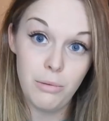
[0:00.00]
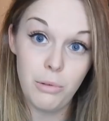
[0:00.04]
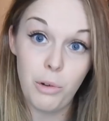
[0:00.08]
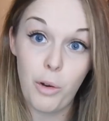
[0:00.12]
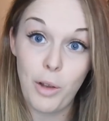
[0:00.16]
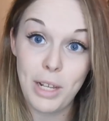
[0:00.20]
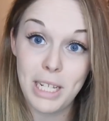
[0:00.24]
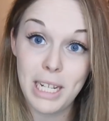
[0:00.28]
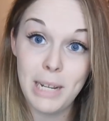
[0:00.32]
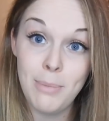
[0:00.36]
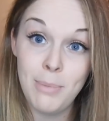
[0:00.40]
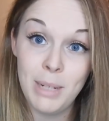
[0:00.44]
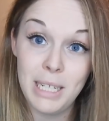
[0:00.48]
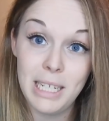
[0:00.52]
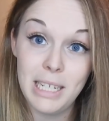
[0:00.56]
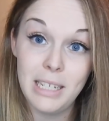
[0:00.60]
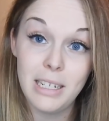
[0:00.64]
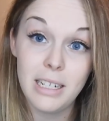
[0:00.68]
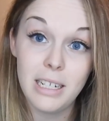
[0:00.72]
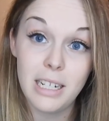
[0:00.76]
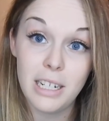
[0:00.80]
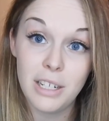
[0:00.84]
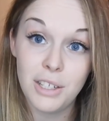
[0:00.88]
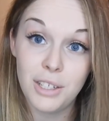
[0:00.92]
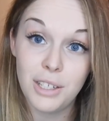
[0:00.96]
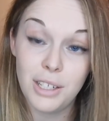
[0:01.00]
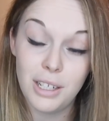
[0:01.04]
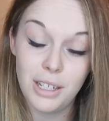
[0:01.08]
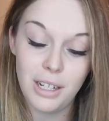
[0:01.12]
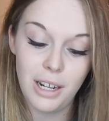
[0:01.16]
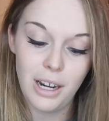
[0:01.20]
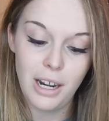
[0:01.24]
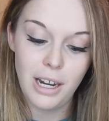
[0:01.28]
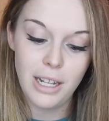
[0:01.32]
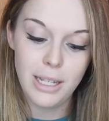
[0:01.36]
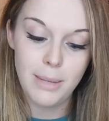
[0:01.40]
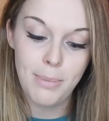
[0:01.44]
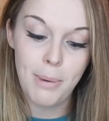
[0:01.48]
well, it's limited edition
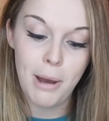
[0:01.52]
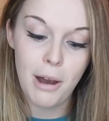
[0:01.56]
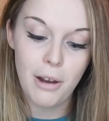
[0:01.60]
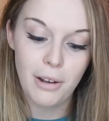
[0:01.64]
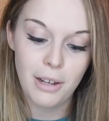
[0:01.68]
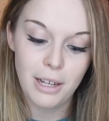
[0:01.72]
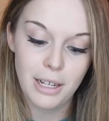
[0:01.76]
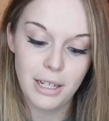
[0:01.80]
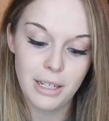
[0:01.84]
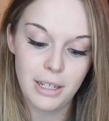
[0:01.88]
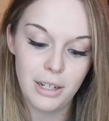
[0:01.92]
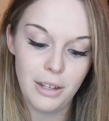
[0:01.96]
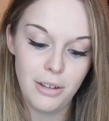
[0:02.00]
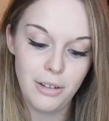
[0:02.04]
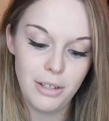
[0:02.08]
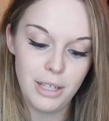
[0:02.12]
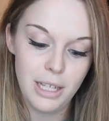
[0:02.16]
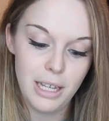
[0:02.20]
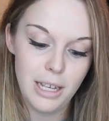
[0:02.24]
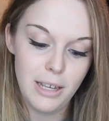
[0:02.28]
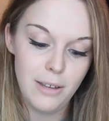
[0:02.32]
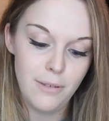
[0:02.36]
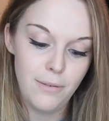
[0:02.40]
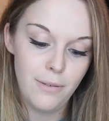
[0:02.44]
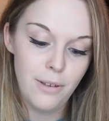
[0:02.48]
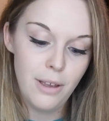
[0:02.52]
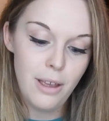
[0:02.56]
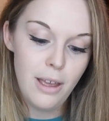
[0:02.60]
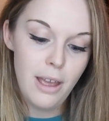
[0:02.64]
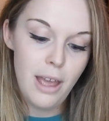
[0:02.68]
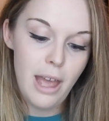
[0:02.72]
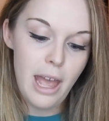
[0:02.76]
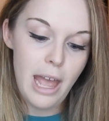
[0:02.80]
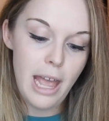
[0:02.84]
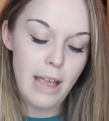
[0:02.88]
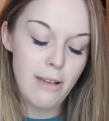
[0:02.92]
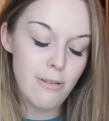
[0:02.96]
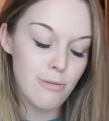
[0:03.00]
and it's a park exclusive.
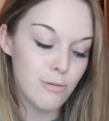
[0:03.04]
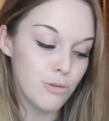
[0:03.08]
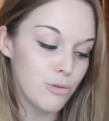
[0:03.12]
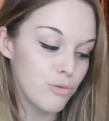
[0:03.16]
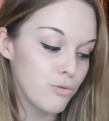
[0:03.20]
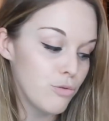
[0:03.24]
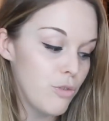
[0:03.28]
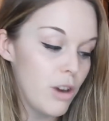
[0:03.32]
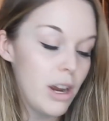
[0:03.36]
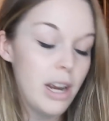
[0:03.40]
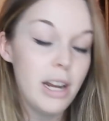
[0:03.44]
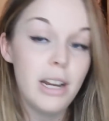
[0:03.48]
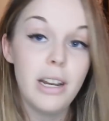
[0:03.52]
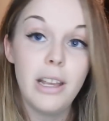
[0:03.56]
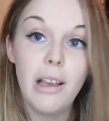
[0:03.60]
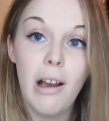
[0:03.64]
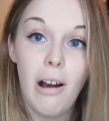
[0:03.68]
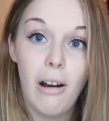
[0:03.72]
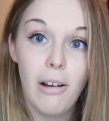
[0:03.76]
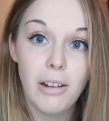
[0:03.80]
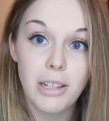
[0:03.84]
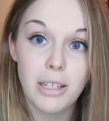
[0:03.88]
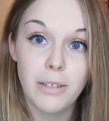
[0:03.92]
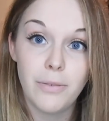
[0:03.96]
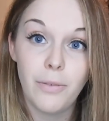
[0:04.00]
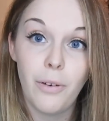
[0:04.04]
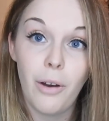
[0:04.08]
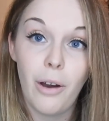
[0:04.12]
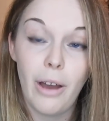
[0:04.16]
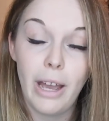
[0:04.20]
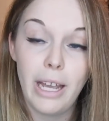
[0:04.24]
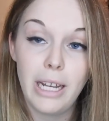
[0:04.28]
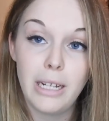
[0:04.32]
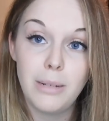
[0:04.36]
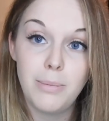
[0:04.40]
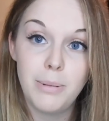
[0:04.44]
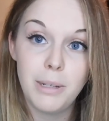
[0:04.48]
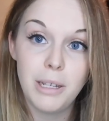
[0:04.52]
It was really hard to
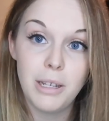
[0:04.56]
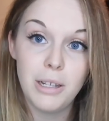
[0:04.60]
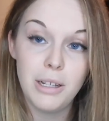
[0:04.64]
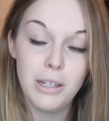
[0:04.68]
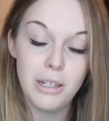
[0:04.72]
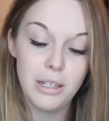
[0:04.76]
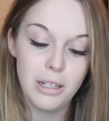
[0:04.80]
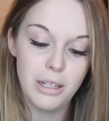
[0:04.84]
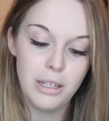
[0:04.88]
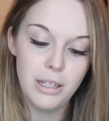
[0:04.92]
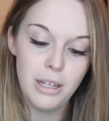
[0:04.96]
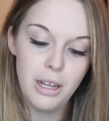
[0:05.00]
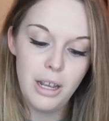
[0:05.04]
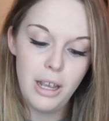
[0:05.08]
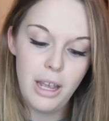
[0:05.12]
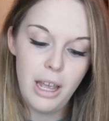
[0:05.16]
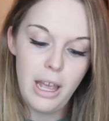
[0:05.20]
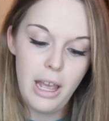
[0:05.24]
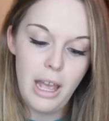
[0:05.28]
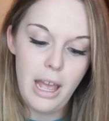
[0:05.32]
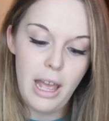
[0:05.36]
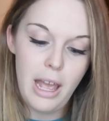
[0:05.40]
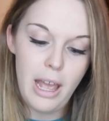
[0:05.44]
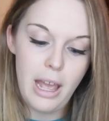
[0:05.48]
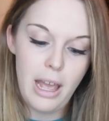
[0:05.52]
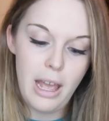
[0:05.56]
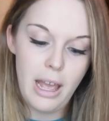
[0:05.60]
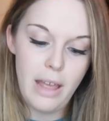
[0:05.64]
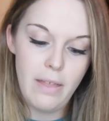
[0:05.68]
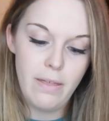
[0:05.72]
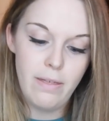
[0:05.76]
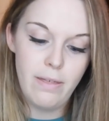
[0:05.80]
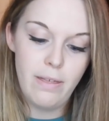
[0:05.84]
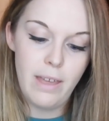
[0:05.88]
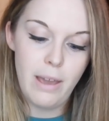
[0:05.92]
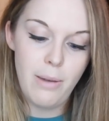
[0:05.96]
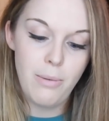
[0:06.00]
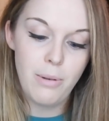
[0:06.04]
find because
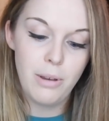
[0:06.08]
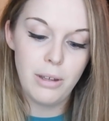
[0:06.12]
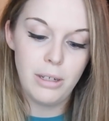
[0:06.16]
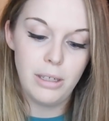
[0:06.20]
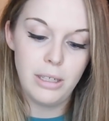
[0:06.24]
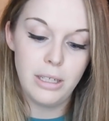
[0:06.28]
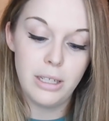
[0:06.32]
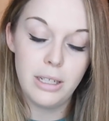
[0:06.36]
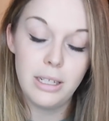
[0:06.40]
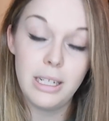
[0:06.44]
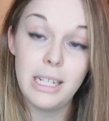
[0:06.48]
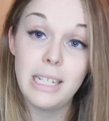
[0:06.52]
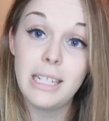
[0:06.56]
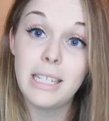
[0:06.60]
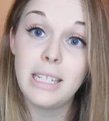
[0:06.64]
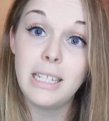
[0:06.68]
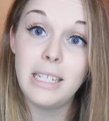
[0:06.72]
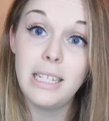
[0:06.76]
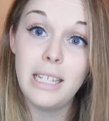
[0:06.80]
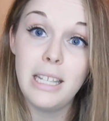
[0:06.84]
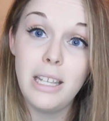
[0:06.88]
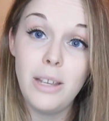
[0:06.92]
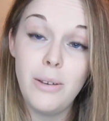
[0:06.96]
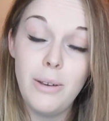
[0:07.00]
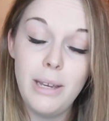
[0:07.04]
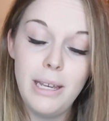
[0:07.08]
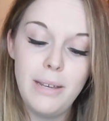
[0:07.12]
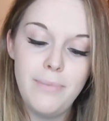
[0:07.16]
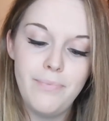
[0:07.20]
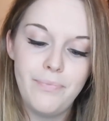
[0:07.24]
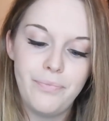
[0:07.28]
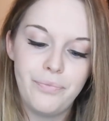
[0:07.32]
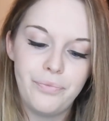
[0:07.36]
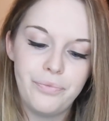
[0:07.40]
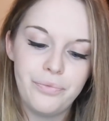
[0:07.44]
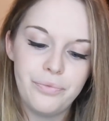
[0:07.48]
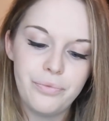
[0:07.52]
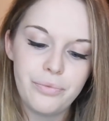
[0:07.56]
they were going to discontinue it.
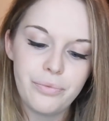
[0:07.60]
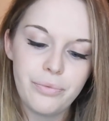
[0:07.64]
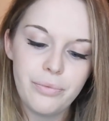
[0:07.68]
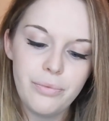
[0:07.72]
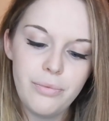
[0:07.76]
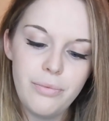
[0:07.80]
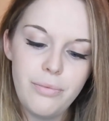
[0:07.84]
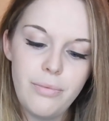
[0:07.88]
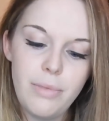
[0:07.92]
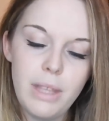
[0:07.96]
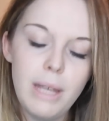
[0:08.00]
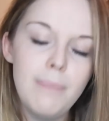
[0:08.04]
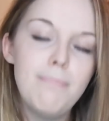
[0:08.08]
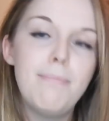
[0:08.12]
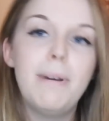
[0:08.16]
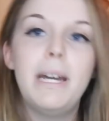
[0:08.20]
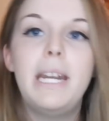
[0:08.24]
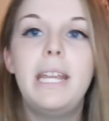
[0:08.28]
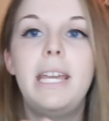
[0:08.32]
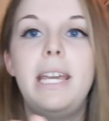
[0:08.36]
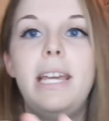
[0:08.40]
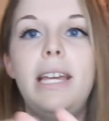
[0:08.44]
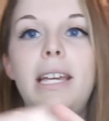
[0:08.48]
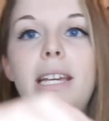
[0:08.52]
But it